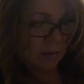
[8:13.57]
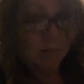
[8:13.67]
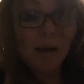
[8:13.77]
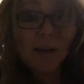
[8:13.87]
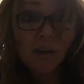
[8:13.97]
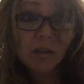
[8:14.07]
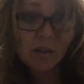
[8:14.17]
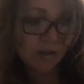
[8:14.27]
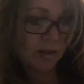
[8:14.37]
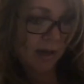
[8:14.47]
My
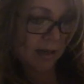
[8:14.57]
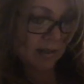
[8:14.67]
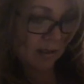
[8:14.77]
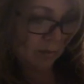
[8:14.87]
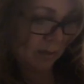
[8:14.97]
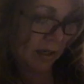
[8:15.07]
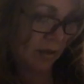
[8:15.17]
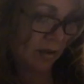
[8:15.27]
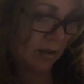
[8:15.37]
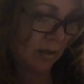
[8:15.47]
girls are excellent
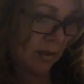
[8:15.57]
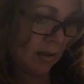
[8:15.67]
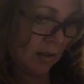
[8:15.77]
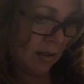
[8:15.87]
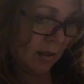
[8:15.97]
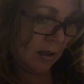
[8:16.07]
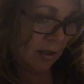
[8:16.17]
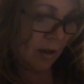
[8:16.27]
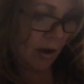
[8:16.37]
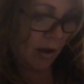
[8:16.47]
bakers.
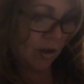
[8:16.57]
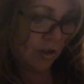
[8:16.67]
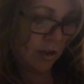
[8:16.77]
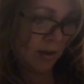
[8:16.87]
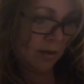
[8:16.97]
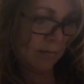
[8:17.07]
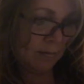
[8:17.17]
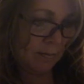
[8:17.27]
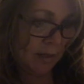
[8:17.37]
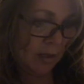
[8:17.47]
Gosh,
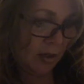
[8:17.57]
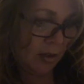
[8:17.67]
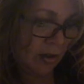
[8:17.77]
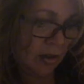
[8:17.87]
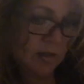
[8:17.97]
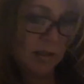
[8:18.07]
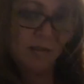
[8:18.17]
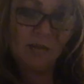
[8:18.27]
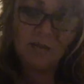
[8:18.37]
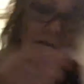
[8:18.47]
my daughter
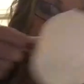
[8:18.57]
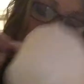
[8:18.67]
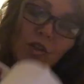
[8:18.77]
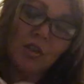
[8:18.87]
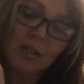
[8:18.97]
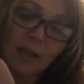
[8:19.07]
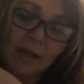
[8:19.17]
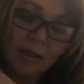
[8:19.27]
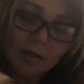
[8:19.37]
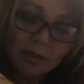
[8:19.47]
Kirsten, she's
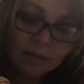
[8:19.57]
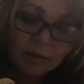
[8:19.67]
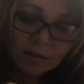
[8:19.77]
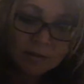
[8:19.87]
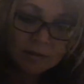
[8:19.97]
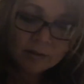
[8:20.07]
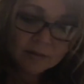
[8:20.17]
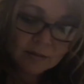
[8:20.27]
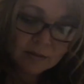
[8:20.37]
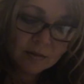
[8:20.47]
like
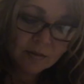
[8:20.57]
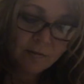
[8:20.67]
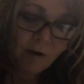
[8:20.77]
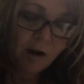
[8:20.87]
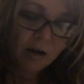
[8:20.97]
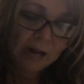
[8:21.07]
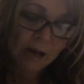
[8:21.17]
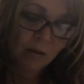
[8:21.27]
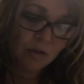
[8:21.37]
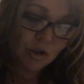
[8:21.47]
far
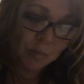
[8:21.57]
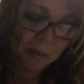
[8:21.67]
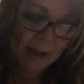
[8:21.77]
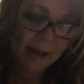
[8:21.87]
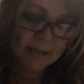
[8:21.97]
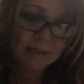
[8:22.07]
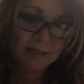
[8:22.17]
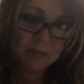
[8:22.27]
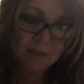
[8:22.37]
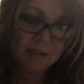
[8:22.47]
out
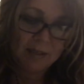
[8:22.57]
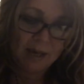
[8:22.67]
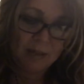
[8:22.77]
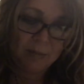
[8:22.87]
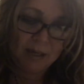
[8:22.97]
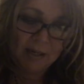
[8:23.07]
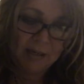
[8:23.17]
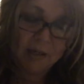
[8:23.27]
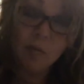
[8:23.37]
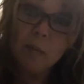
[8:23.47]
surpasses me in any
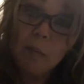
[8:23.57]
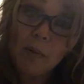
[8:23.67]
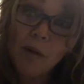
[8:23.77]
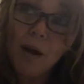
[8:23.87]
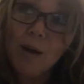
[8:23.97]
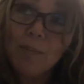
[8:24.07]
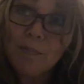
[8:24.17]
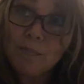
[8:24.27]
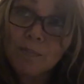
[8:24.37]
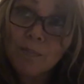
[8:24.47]
baking. I remember
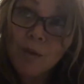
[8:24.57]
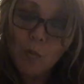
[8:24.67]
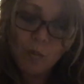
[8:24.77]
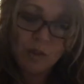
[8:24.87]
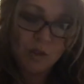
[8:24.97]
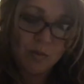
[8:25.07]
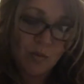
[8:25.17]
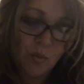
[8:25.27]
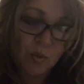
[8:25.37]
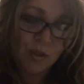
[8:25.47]
when she was
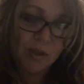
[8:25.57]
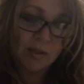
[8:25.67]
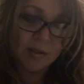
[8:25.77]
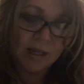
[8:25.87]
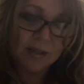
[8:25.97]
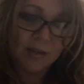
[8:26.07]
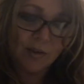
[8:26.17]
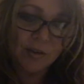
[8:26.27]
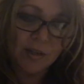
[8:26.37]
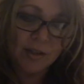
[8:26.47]
older, I let
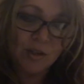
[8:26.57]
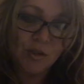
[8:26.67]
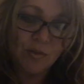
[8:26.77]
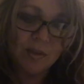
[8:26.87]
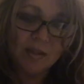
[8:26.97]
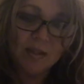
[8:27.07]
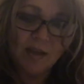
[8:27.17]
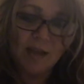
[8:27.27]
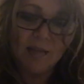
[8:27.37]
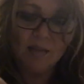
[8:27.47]
her like do the
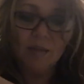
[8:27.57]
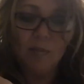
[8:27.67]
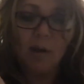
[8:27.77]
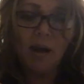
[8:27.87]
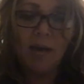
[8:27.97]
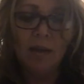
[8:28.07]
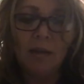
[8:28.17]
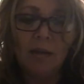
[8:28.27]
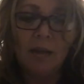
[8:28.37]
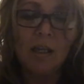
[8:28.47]
designs on the pie,
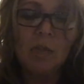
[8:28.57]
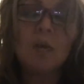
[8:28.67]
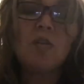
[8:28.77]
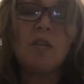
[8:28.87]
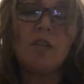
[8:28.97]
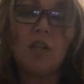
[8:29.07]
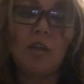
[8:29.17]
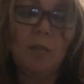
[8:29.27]
especially the cherry